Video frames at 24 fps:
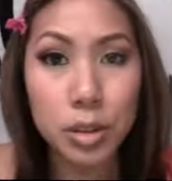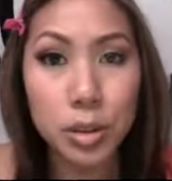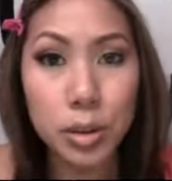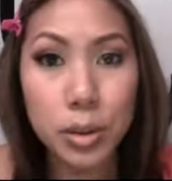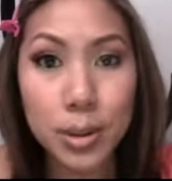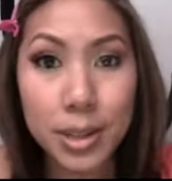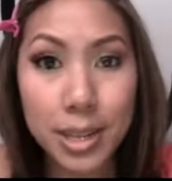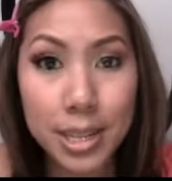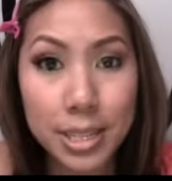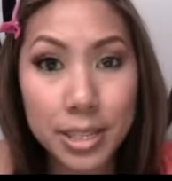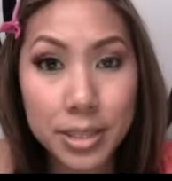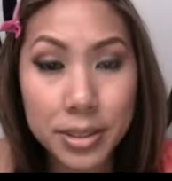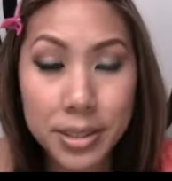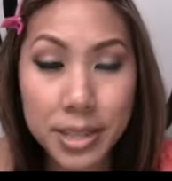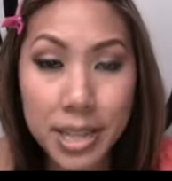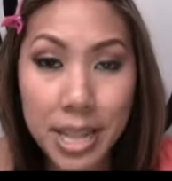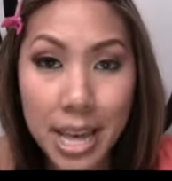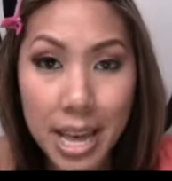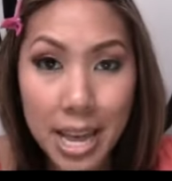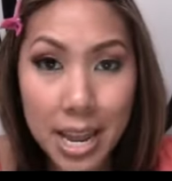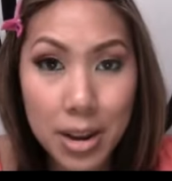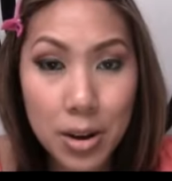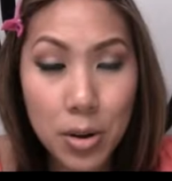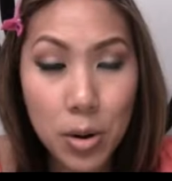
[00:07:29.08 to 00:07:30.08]
Okay, so
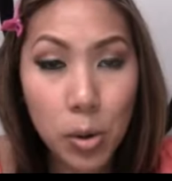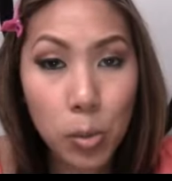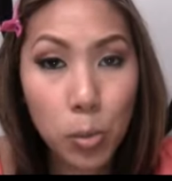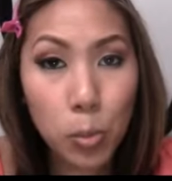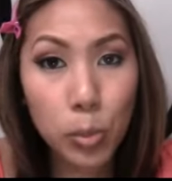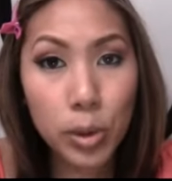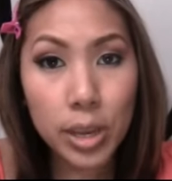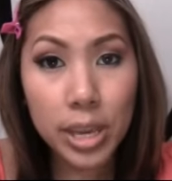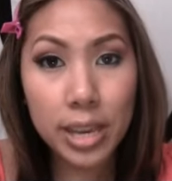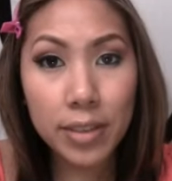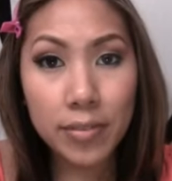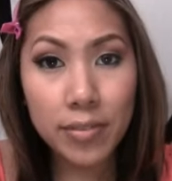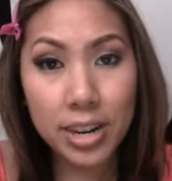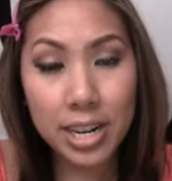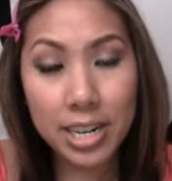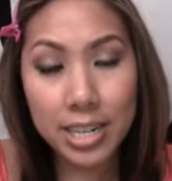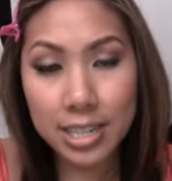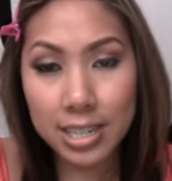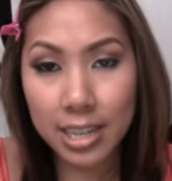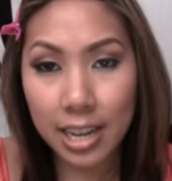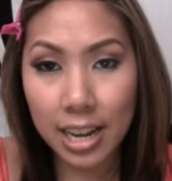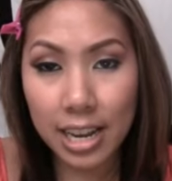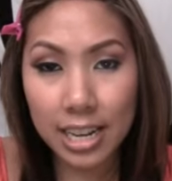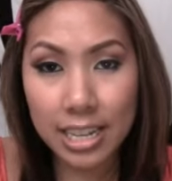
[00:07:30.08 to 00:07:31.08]
then we
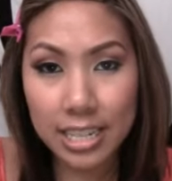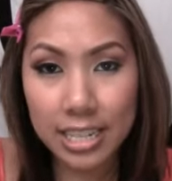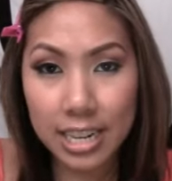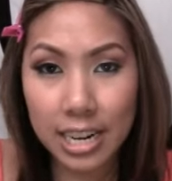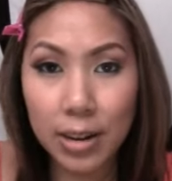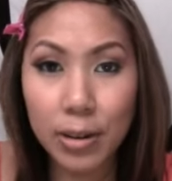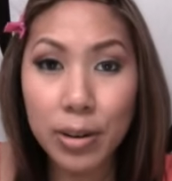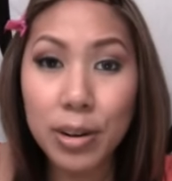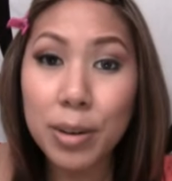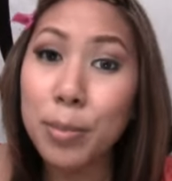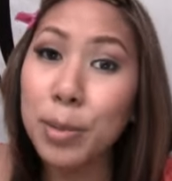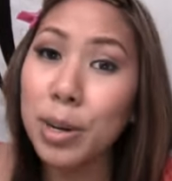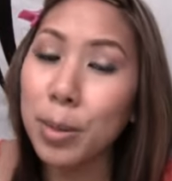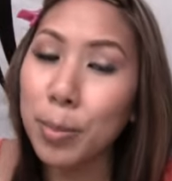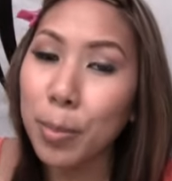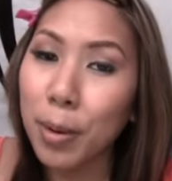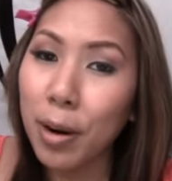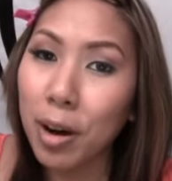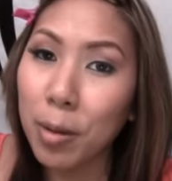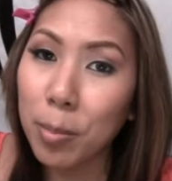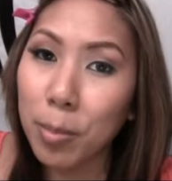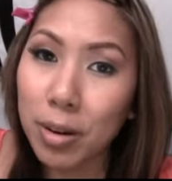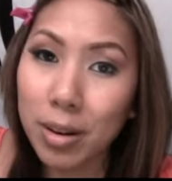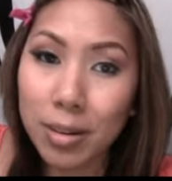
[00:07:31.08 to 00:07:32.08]
finish the eyeshadow and I'm going to
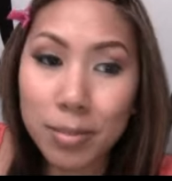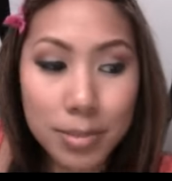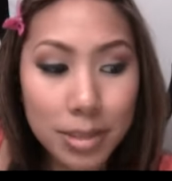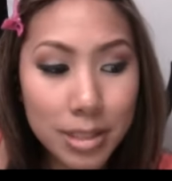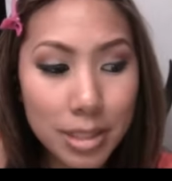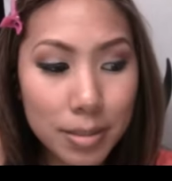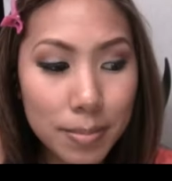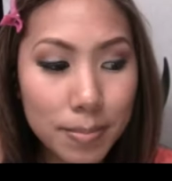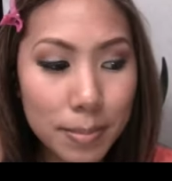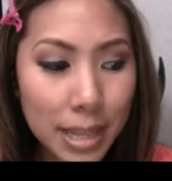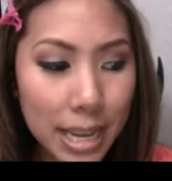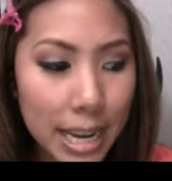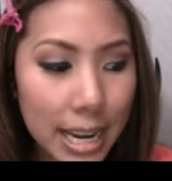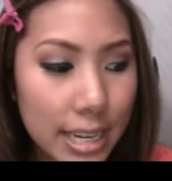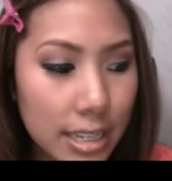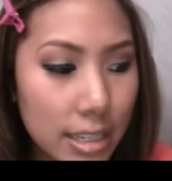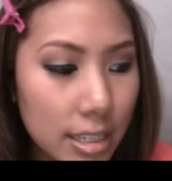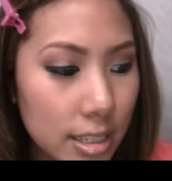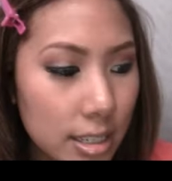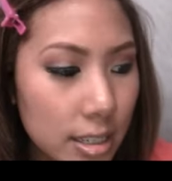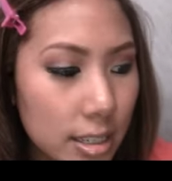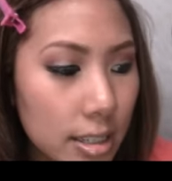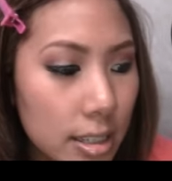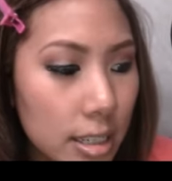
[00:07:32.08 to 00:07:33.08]
pop on some
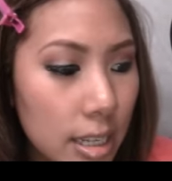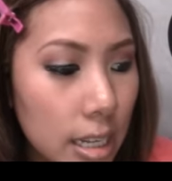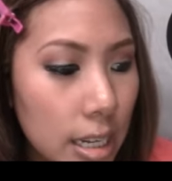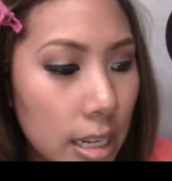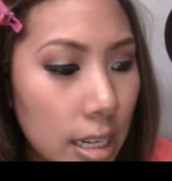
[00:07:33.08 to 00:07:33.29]
lashes.